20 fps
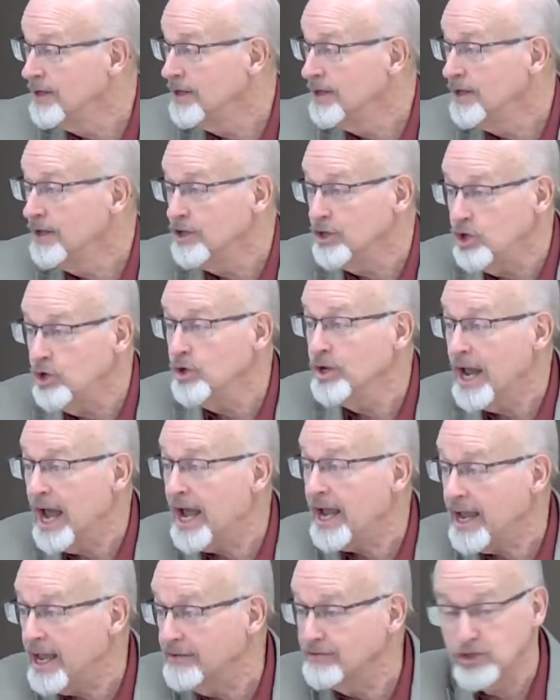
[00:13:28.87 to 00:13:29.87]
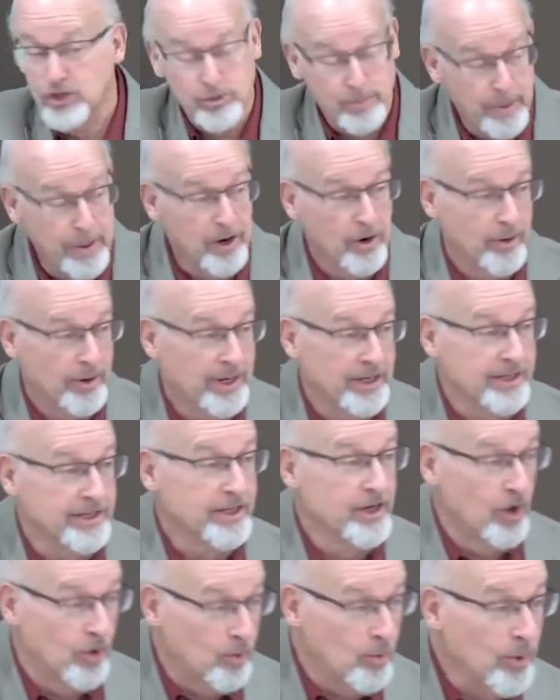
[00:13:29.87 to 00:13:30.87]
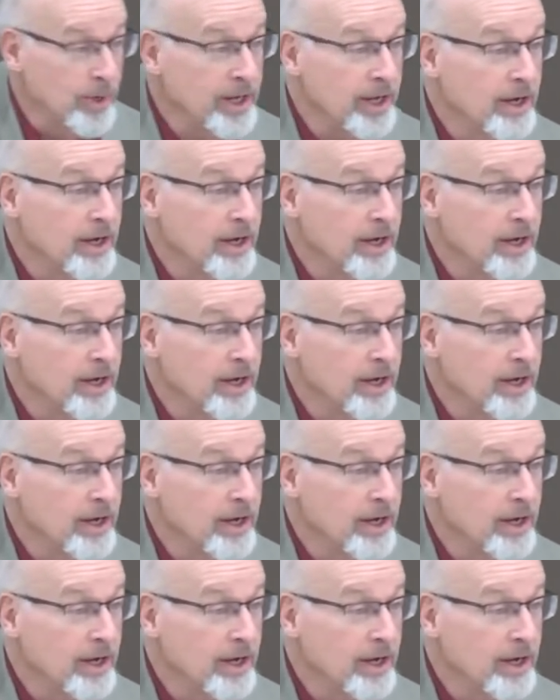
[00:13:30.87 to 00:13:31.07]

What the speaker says: You and I have a spirit, don't we?